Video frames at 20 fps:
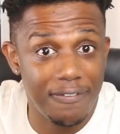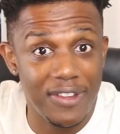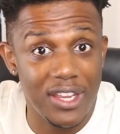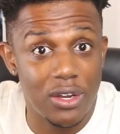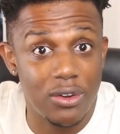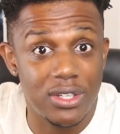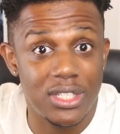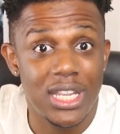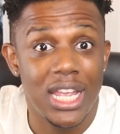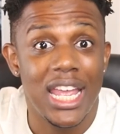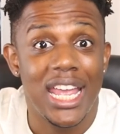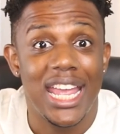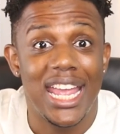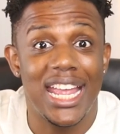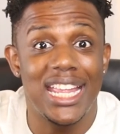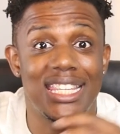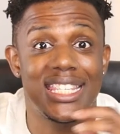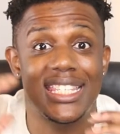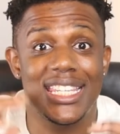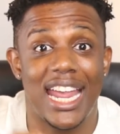fears,
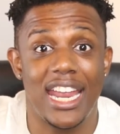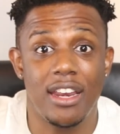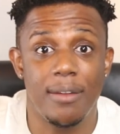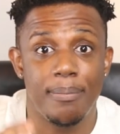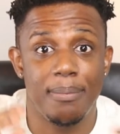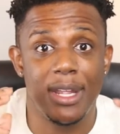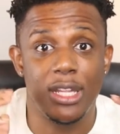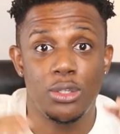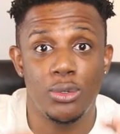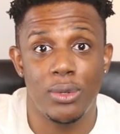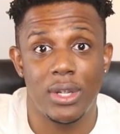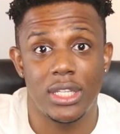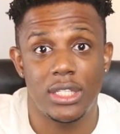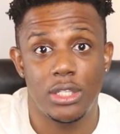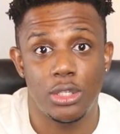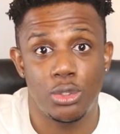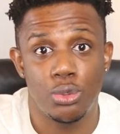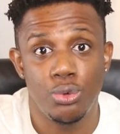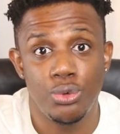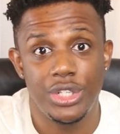inside a mental
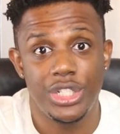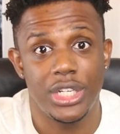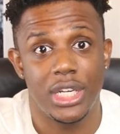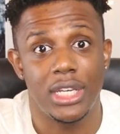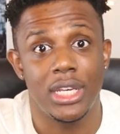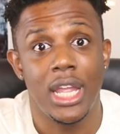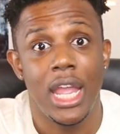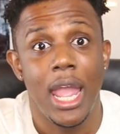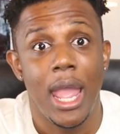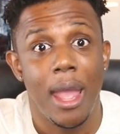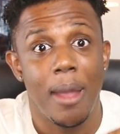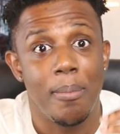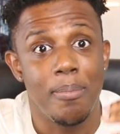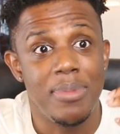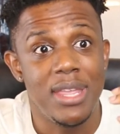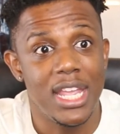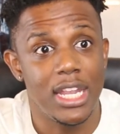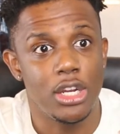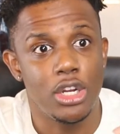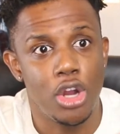institution,
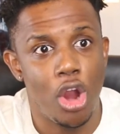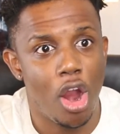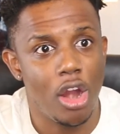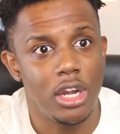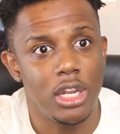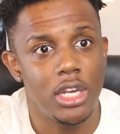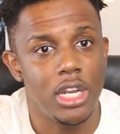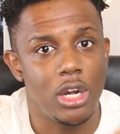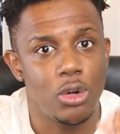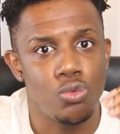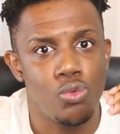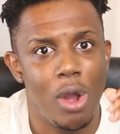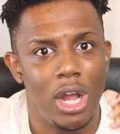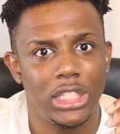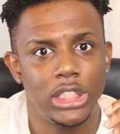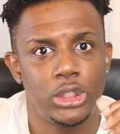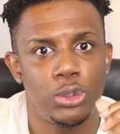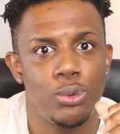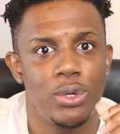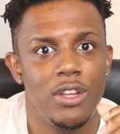being guarded and
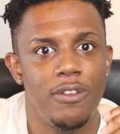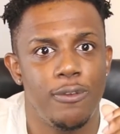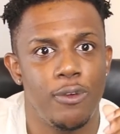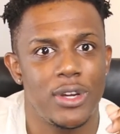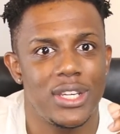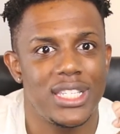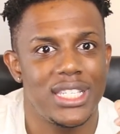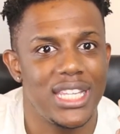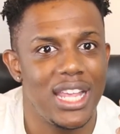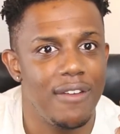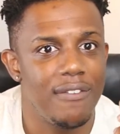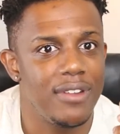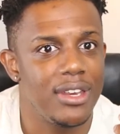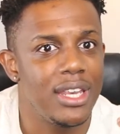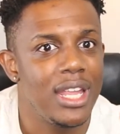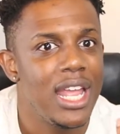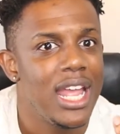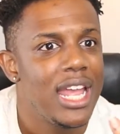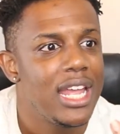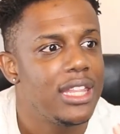watched
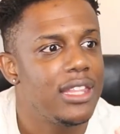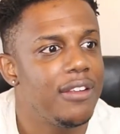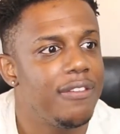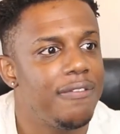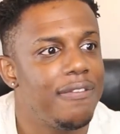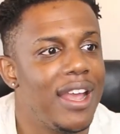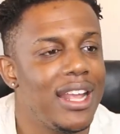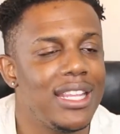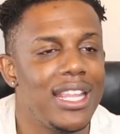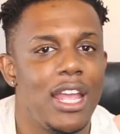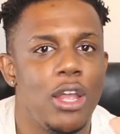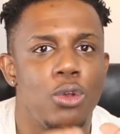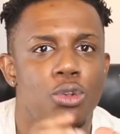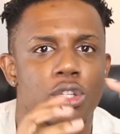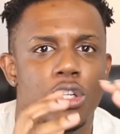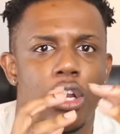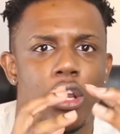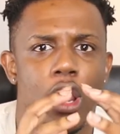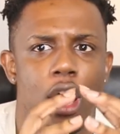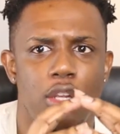24/7. The fact that it
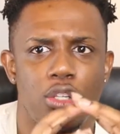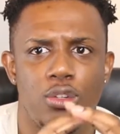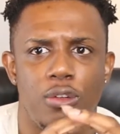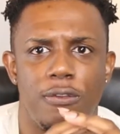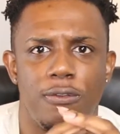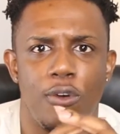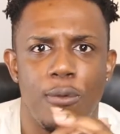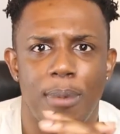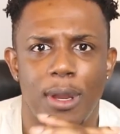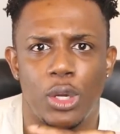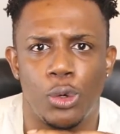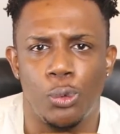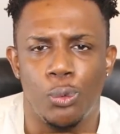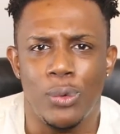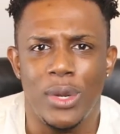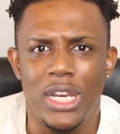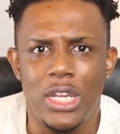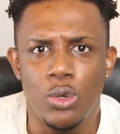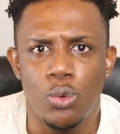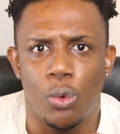was claustrophobic
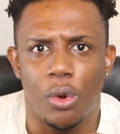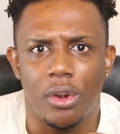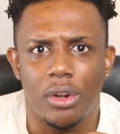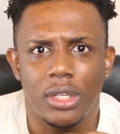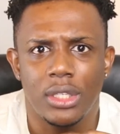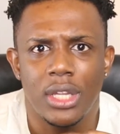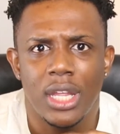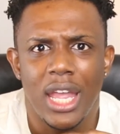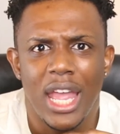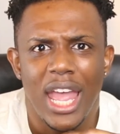really worked.